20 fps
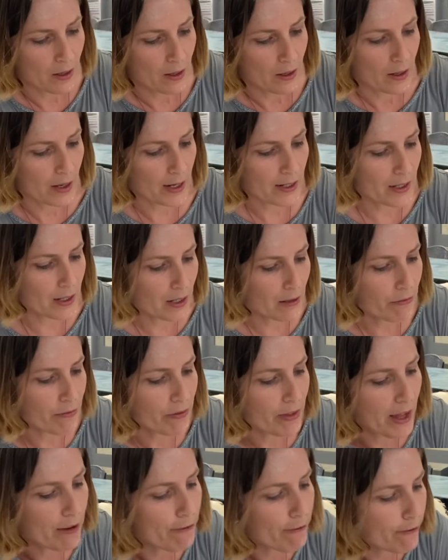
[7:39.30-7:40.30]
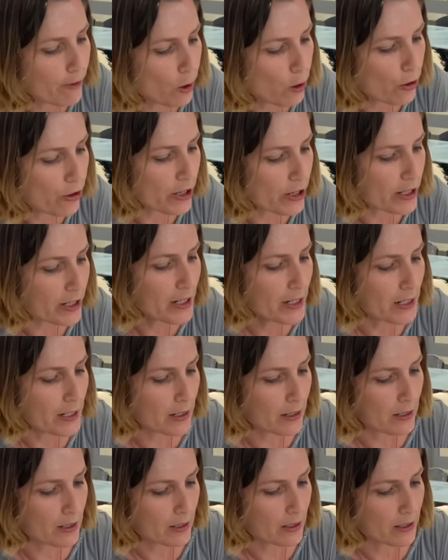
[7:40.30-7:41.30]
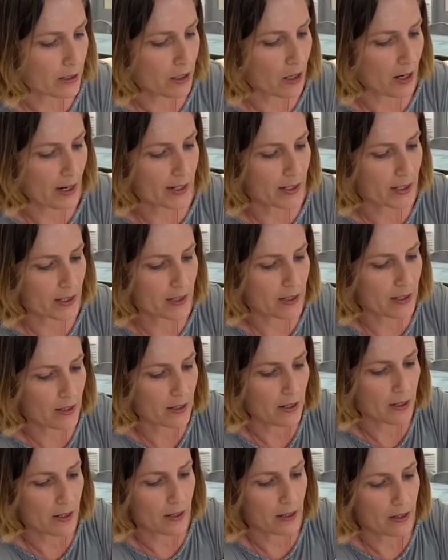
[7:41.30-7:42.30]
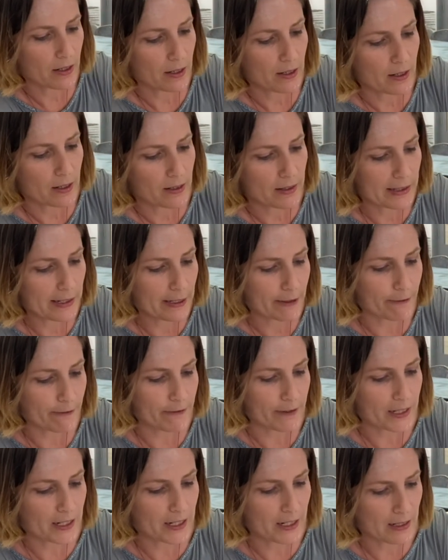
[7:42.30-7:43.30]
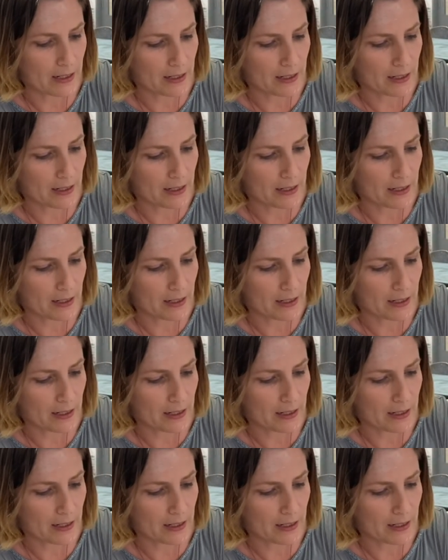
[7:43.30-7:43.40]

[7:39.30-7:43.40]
and give that forehead a nice lift.